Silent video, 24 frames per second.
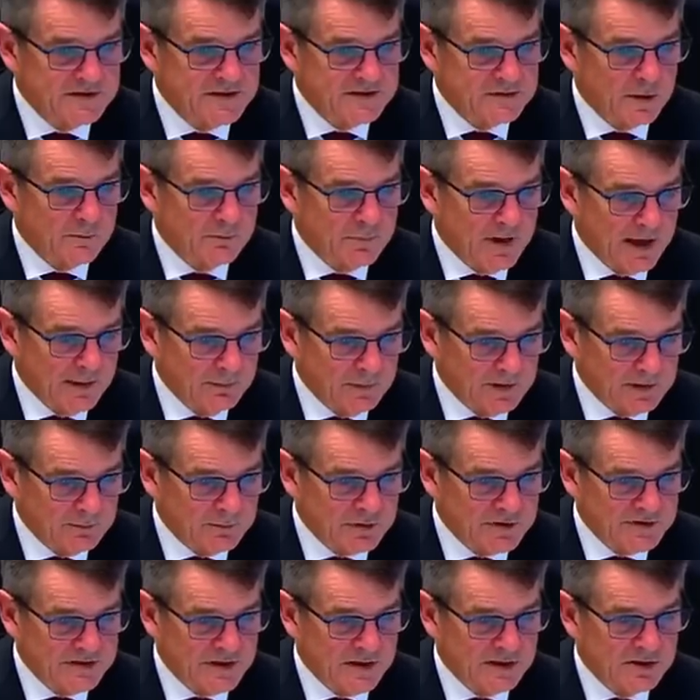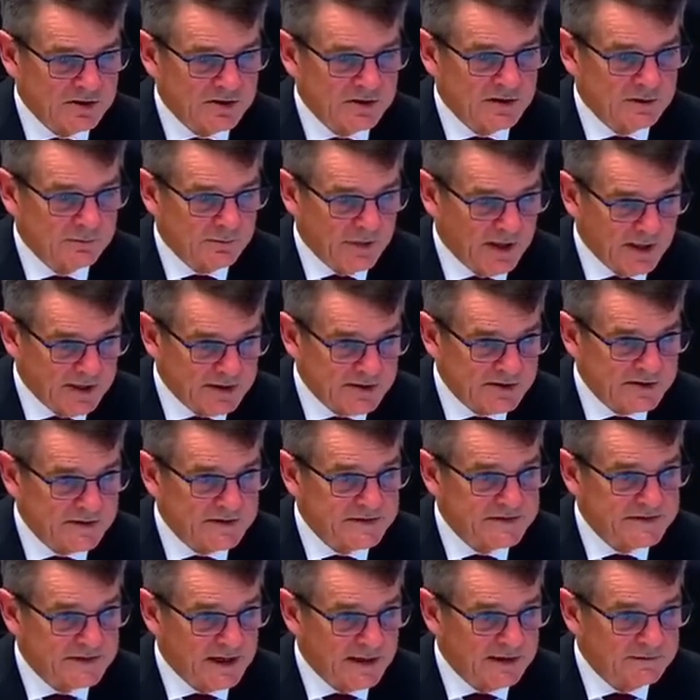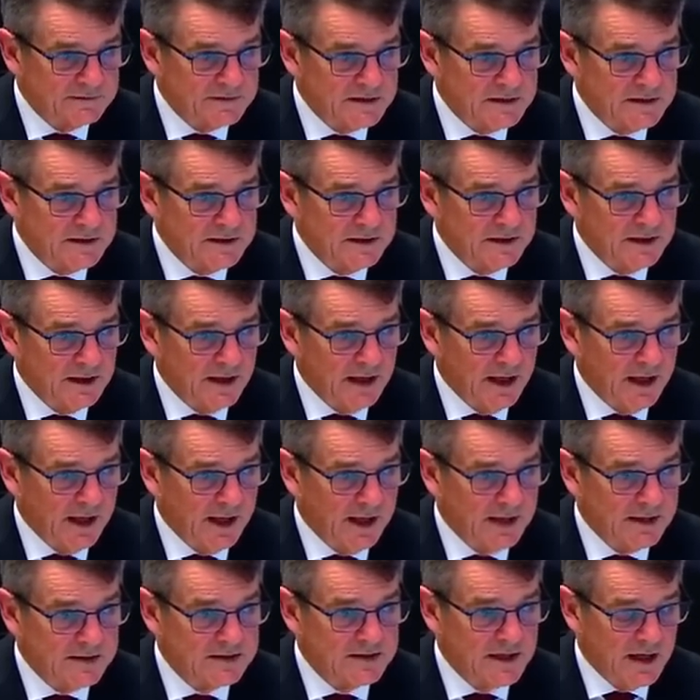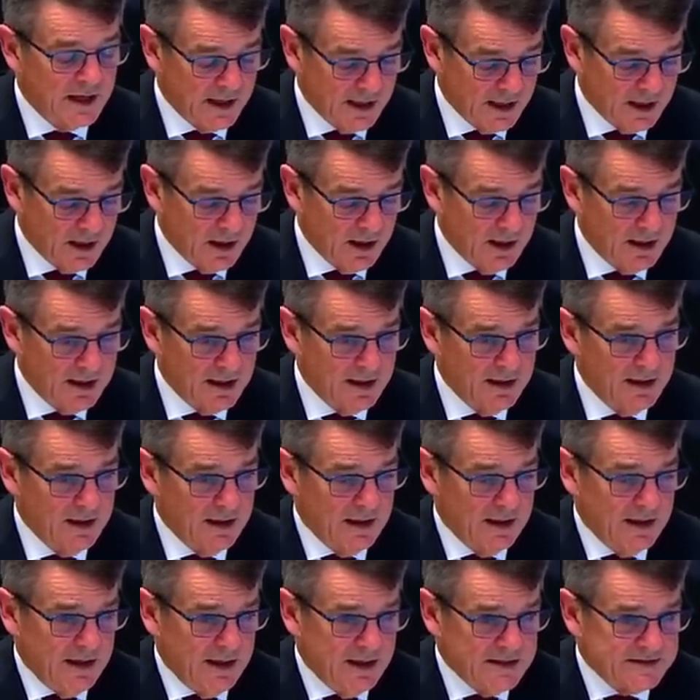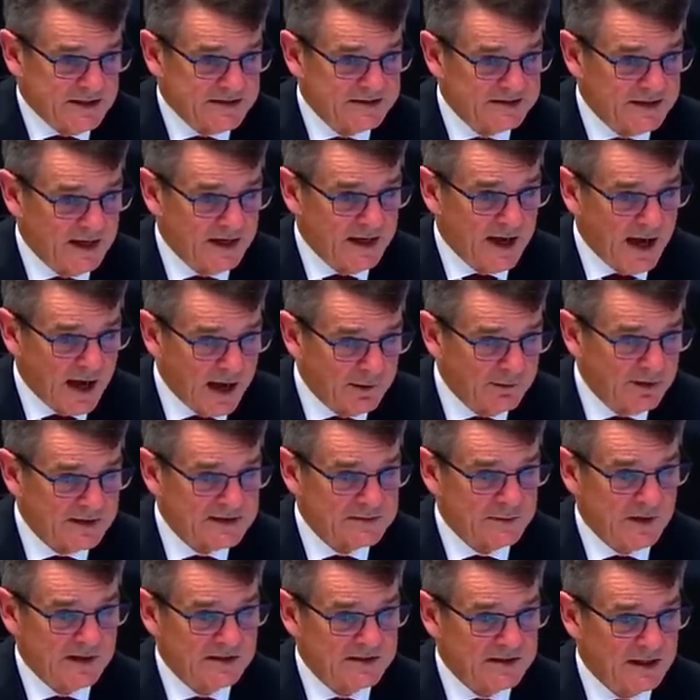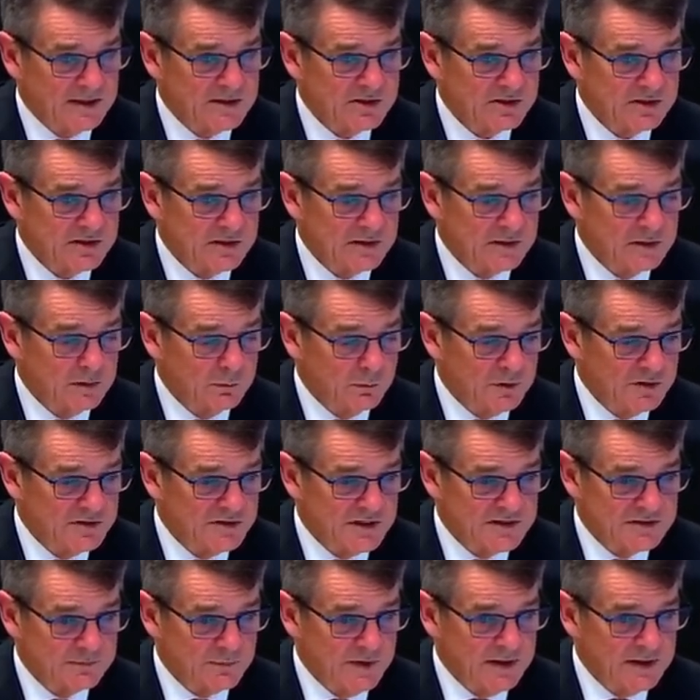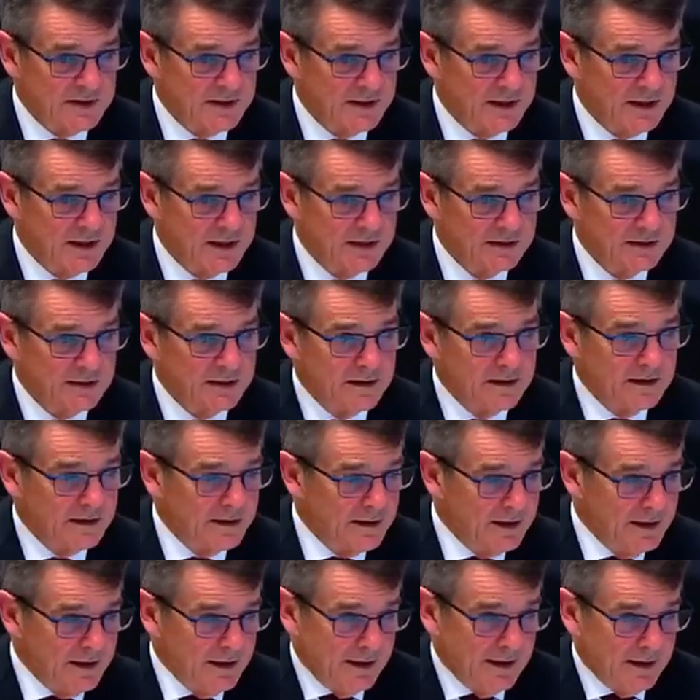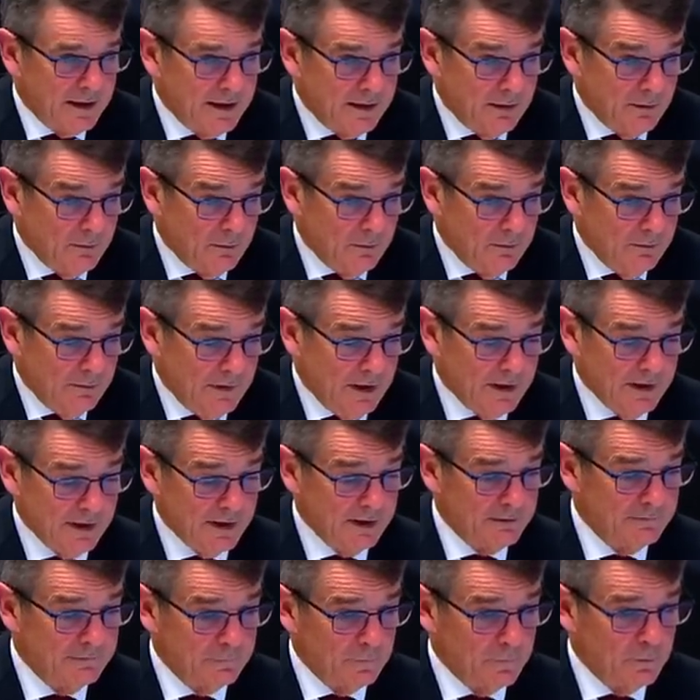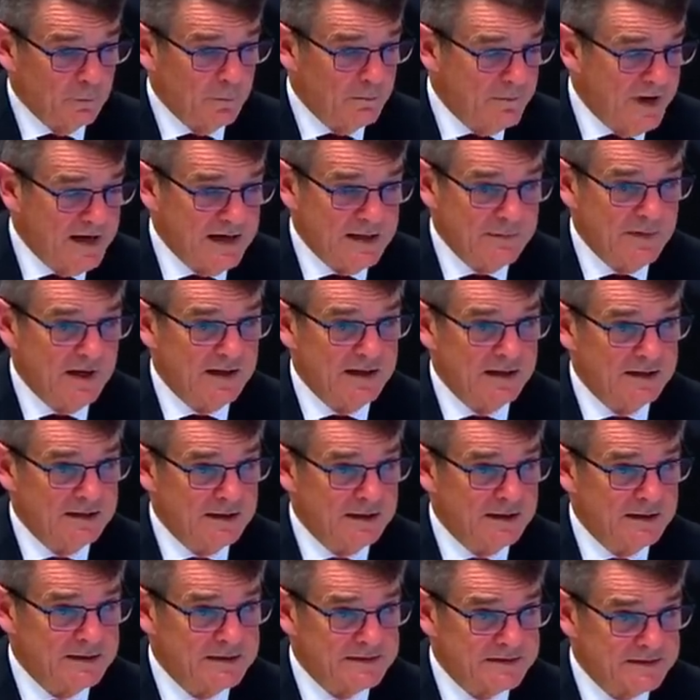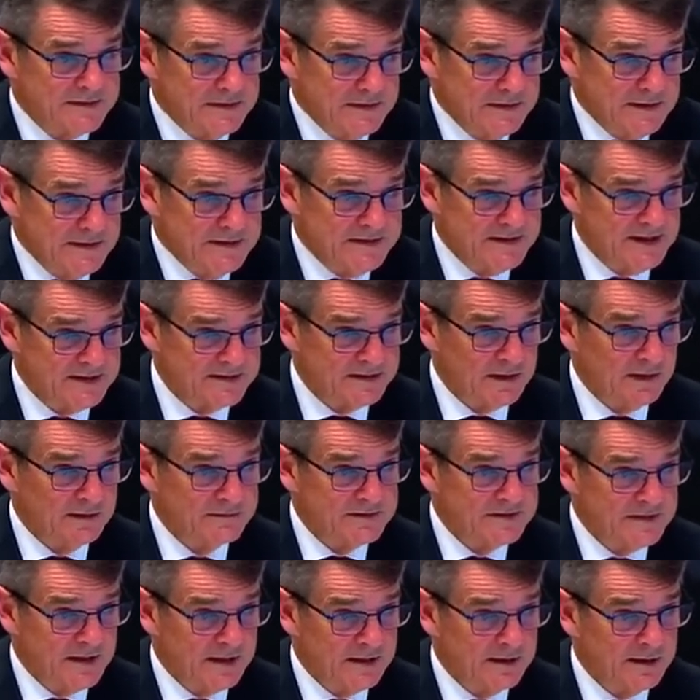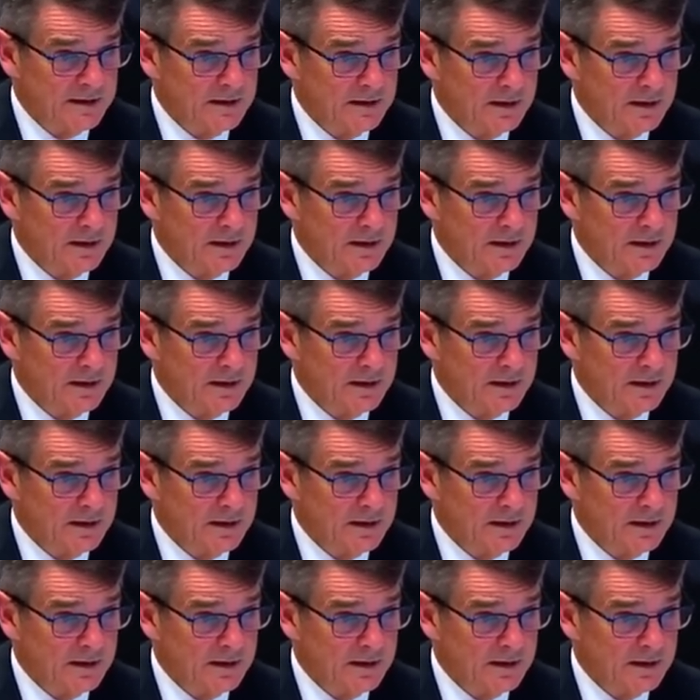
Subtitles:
is on public protection and patient safety. And as I say, our expectation, which has been there for many, many years, is, as I've said,